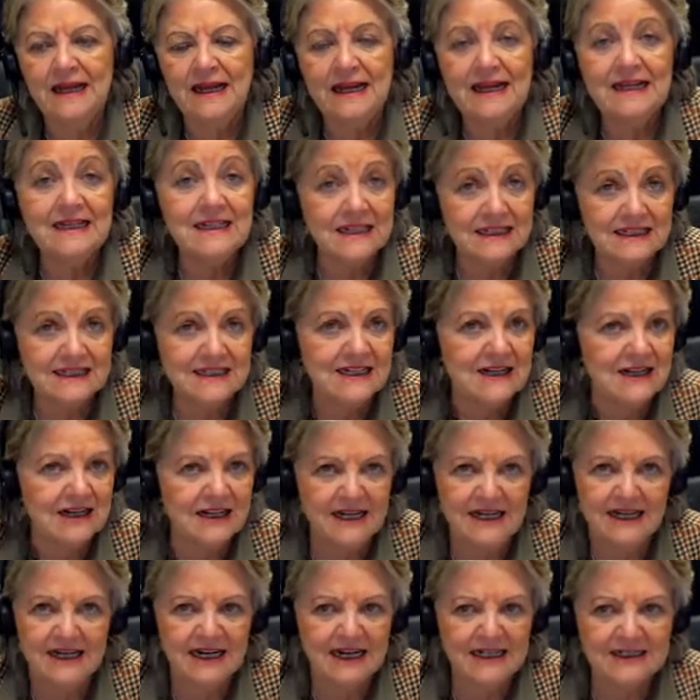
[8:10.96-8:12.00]
It is
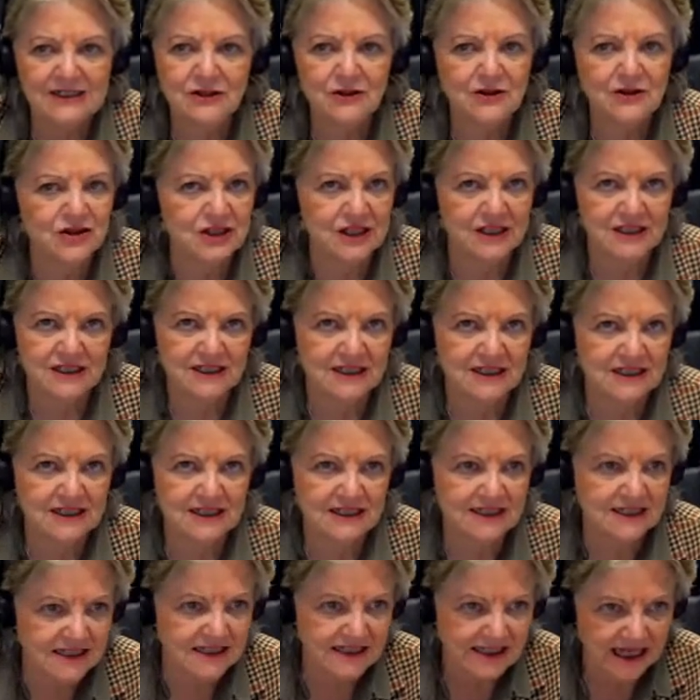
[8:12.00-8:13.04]
clear, as you just
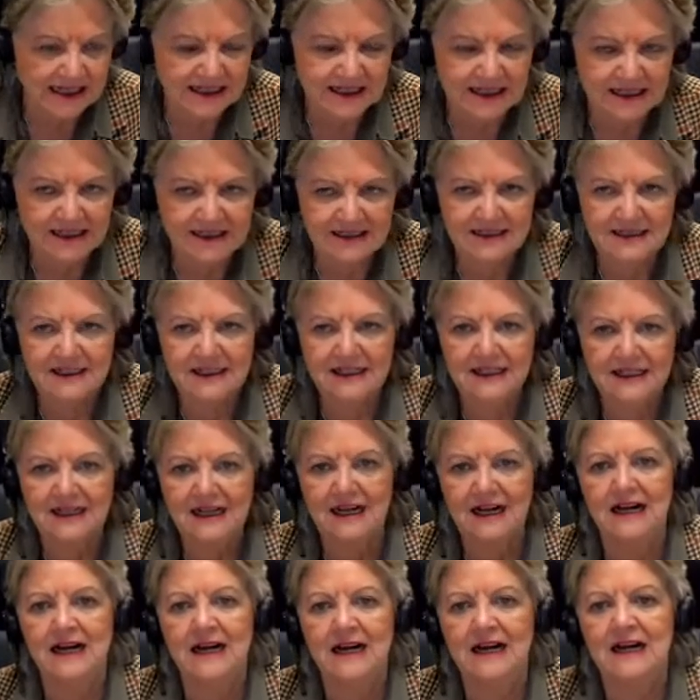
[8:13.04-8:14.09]
said it,
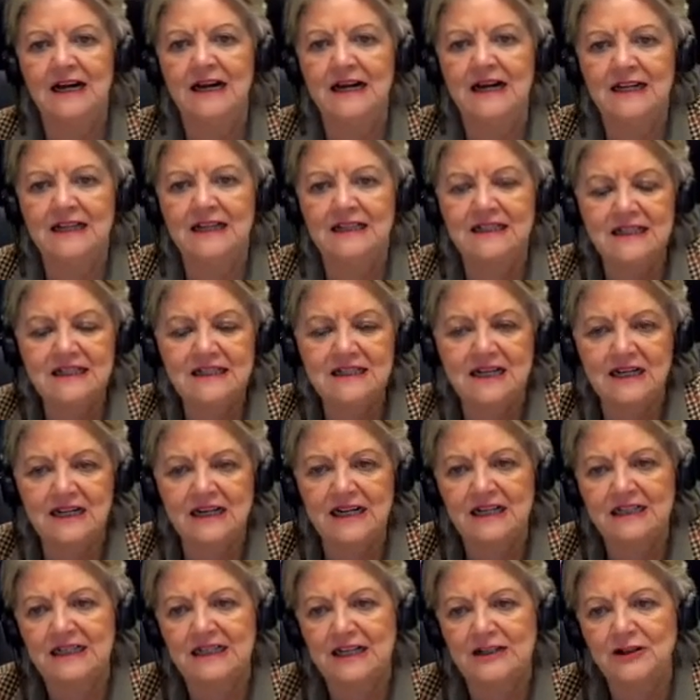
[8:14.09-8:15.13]
it is
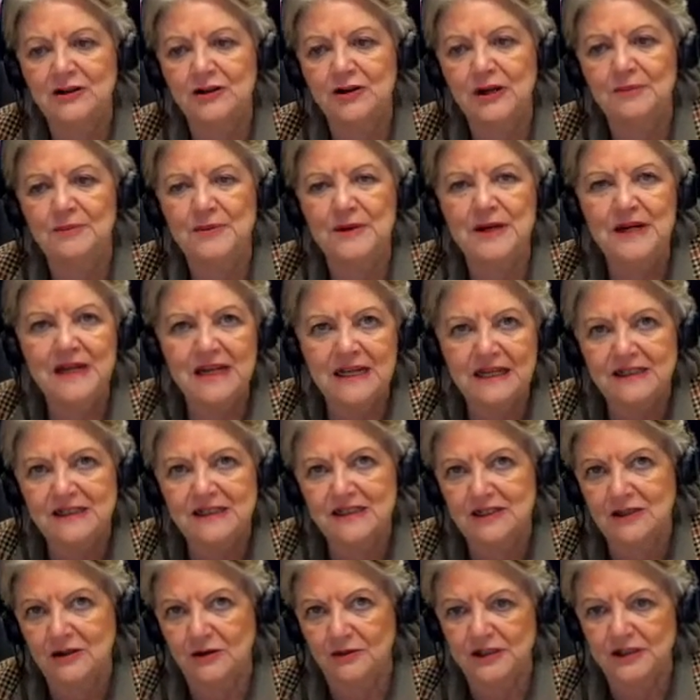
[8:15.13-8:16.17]
clear that Europe
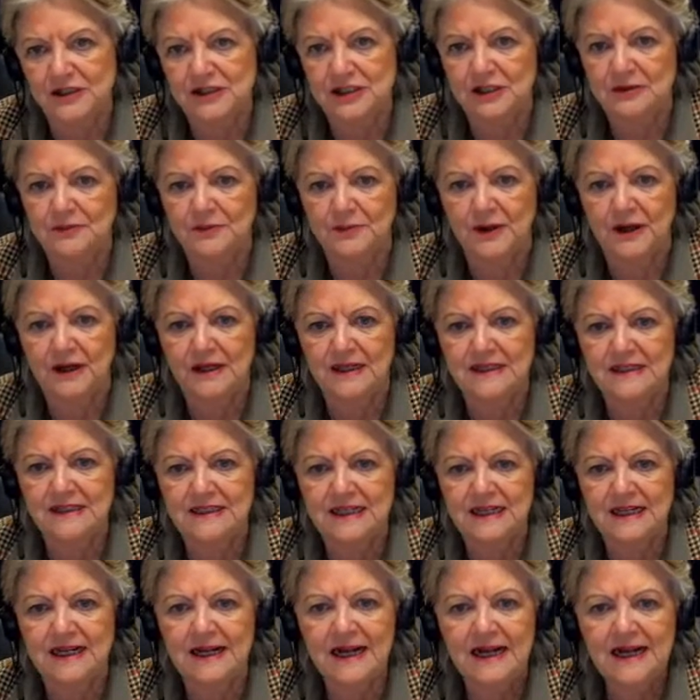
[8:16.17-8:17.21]
needs cohesion
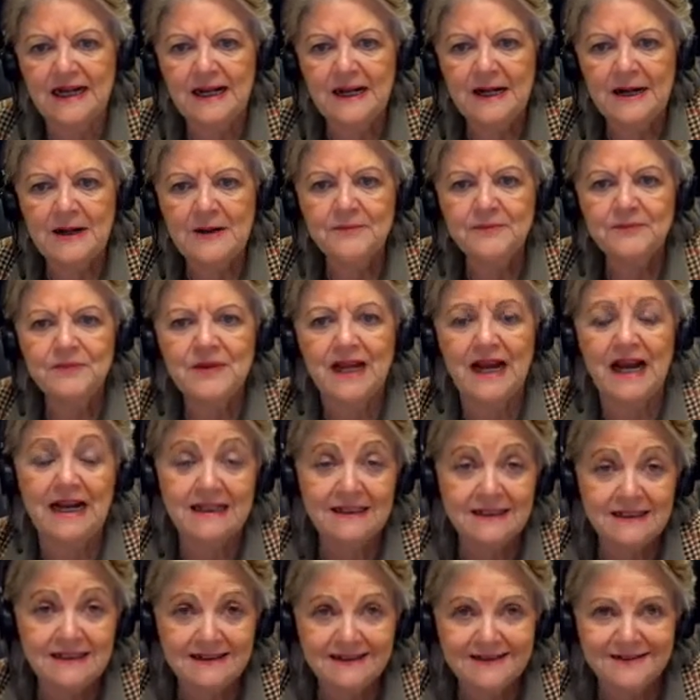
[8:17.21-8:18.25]
policy,
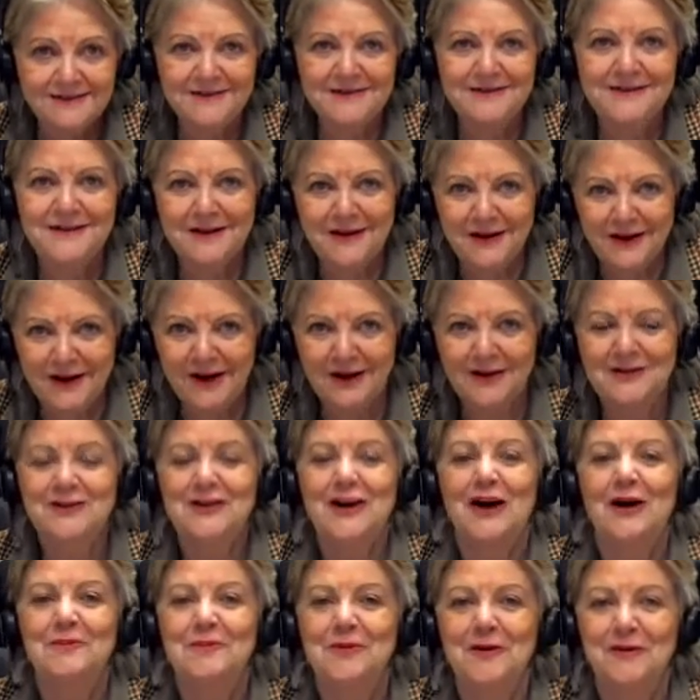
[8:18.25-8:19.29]
and on
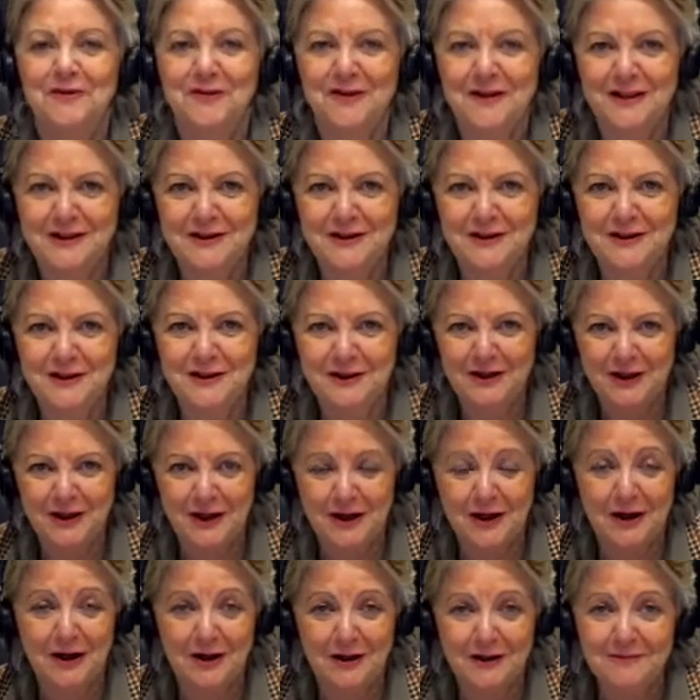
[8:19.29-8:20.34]
top of it,
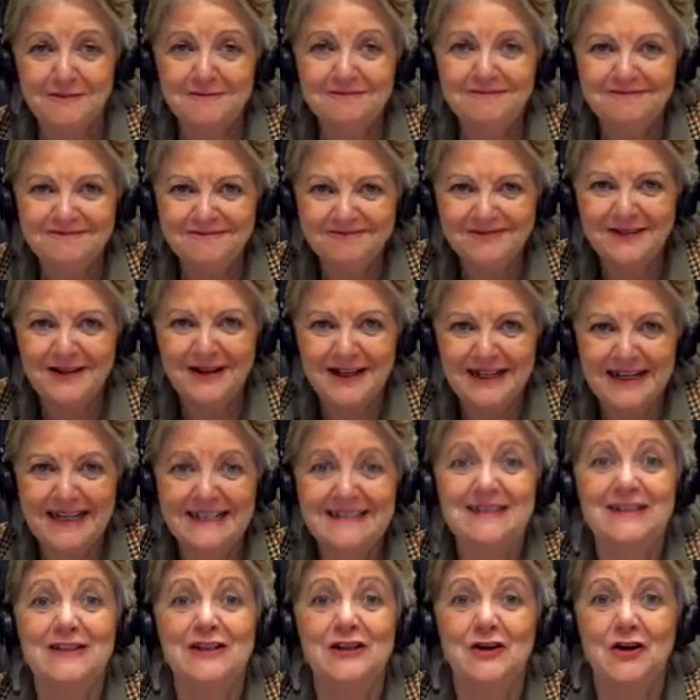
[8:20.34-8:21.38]
or
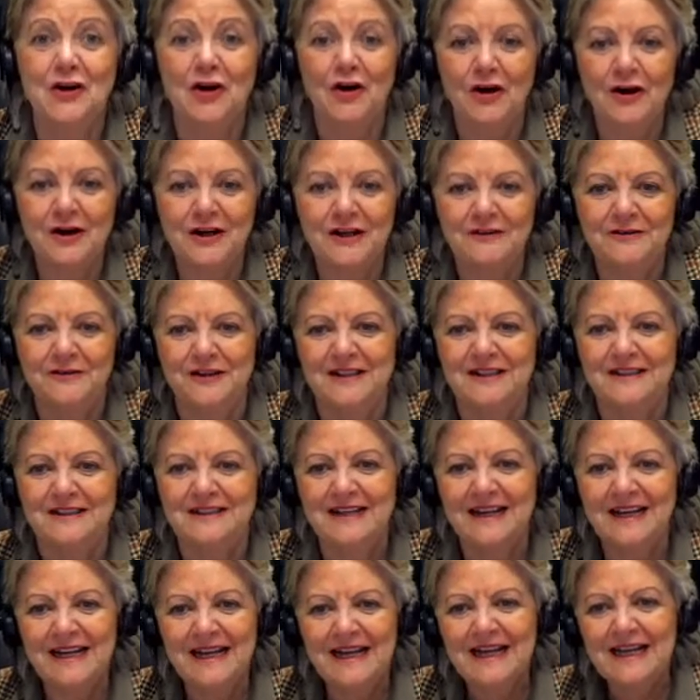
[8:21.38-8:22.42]
at the core of it,
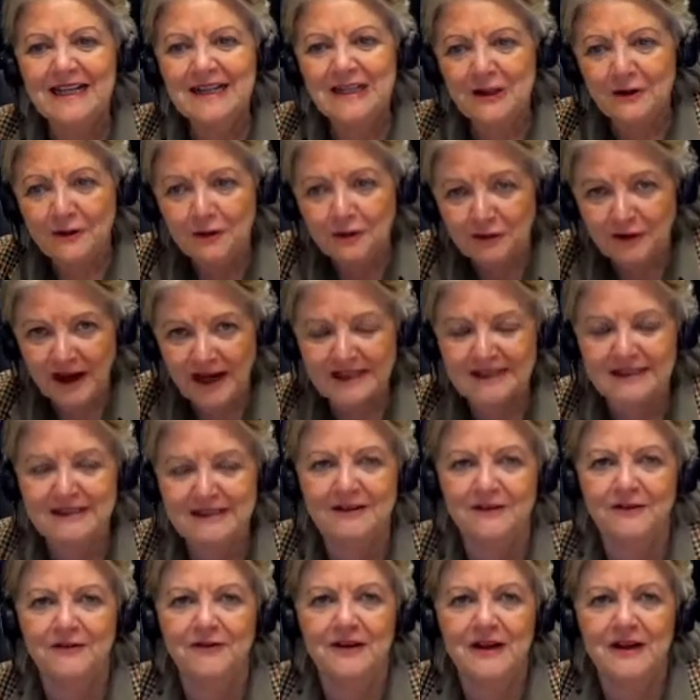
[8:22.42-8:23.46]
the
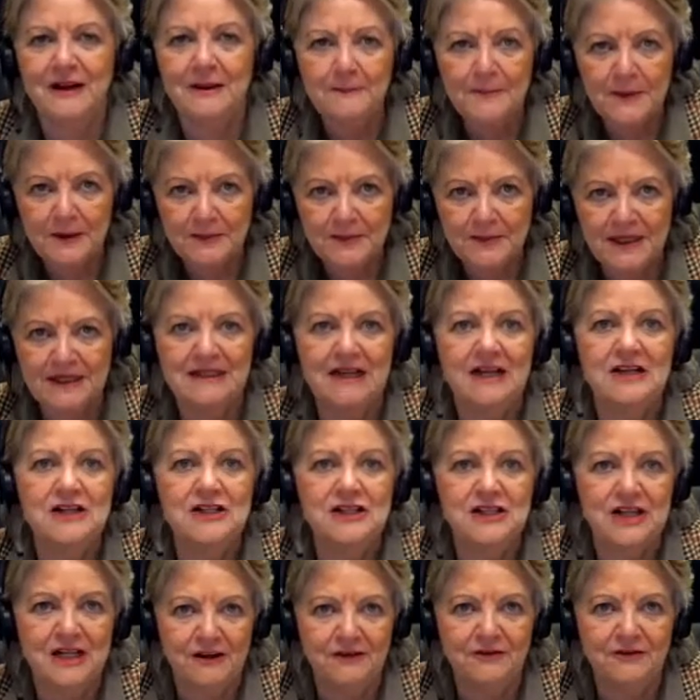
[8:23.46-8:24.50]
effective
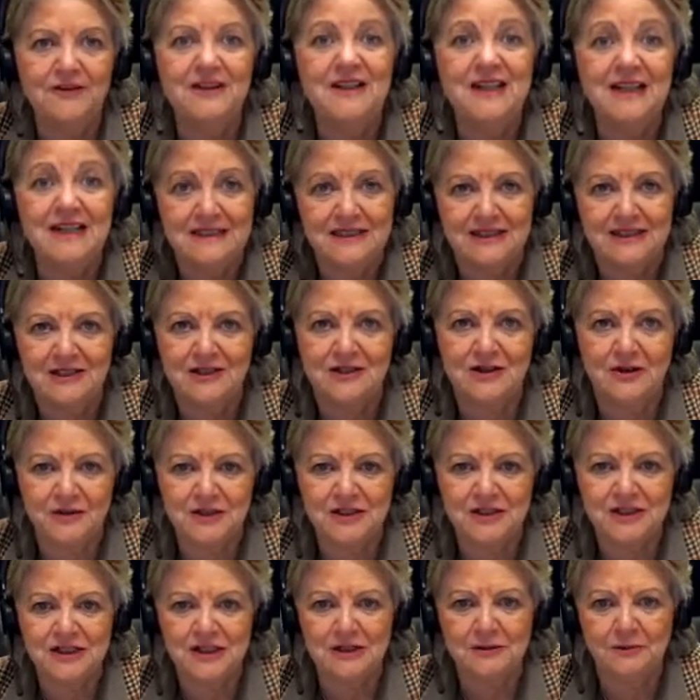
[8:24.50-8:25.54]
implementation of this
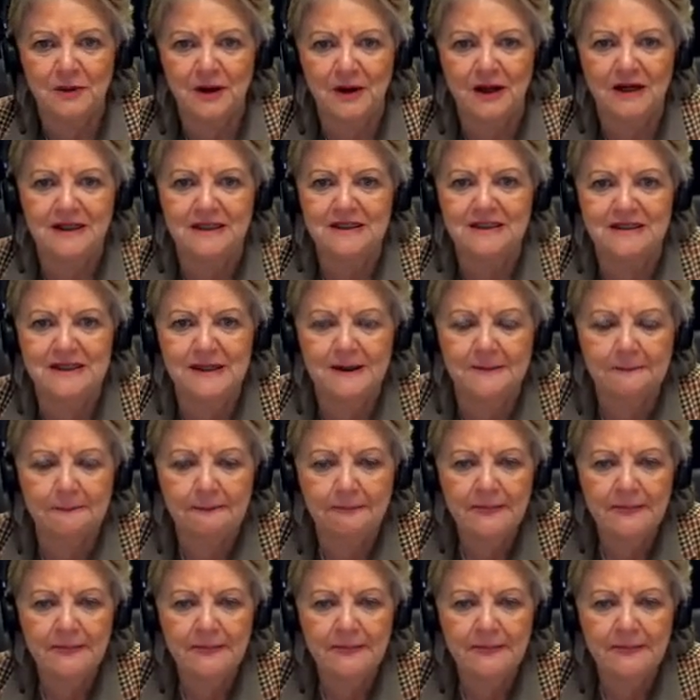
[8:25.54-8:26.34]
cohesion policy.